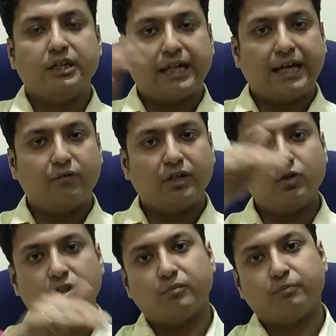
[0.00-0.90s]
And when
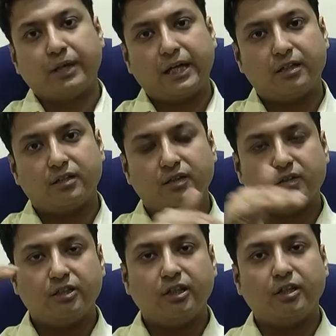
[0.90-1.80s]
you compare
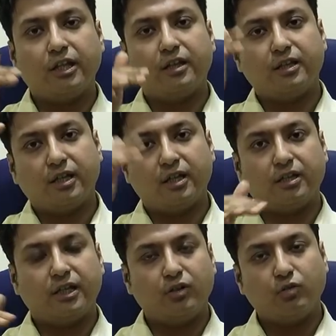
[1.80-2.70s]
this,
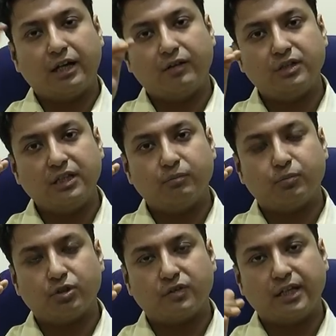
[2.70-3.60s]
then you have the
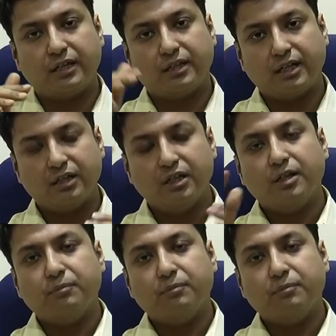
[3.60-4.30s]
input saying that